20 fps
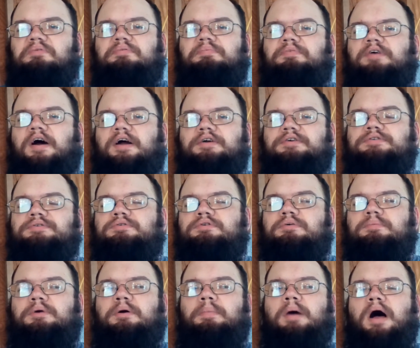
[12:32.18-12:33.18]

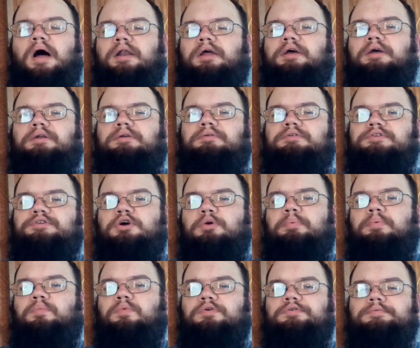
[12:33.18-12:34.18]
Firestorm Armada and
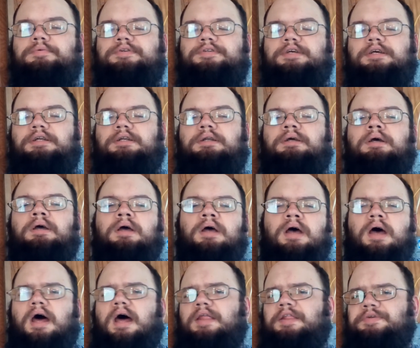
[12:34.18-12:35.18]
Dystopian Wars was in.
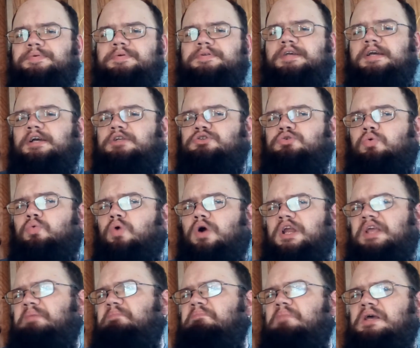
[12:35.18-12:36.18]
And this was like a
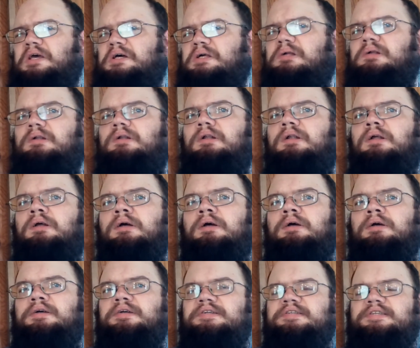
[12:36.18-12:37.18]
20 mil
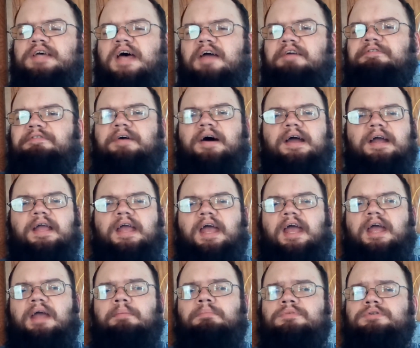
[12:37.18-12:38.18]
sci-fi
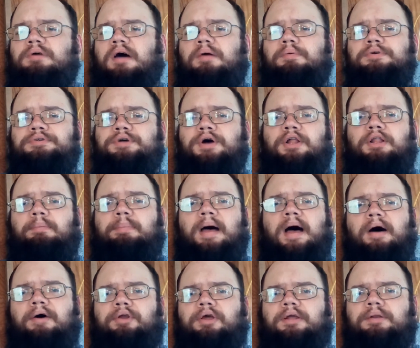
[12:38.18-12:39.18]
game, so I was all
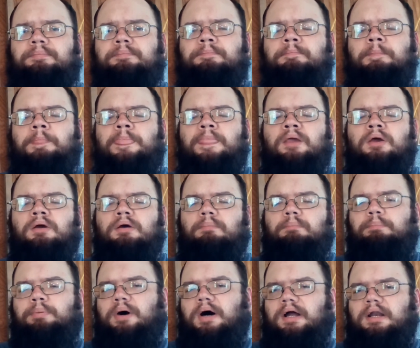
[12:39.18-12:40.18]
about it.
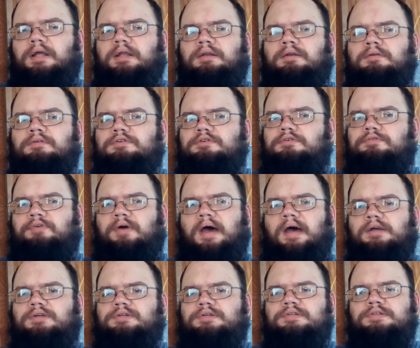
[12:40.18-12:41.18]
Bought in 2
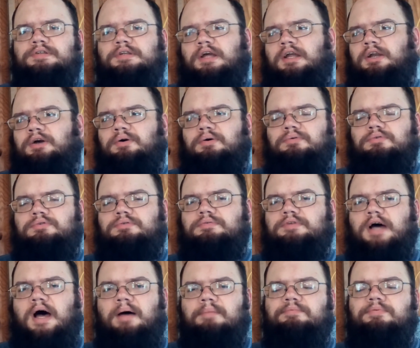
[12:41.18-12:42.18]
factions, and I know
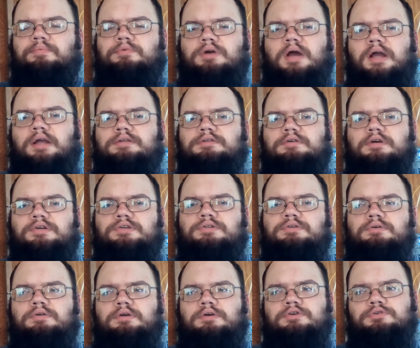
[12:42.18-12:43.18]
Dom from Dragon Strike
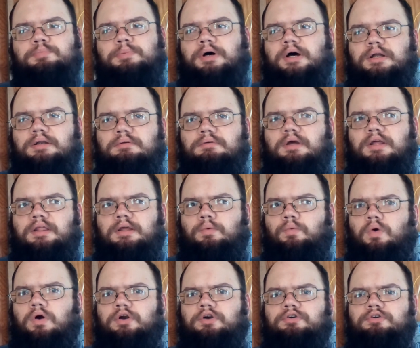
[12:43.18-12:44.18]
Studios bought, I think,
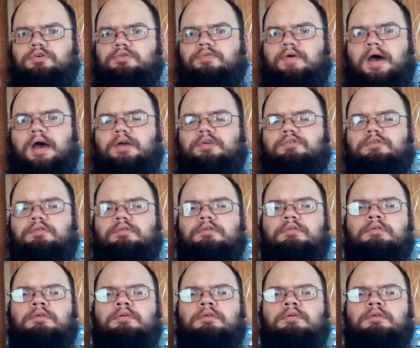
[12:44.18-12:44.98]
1 or 2 factions.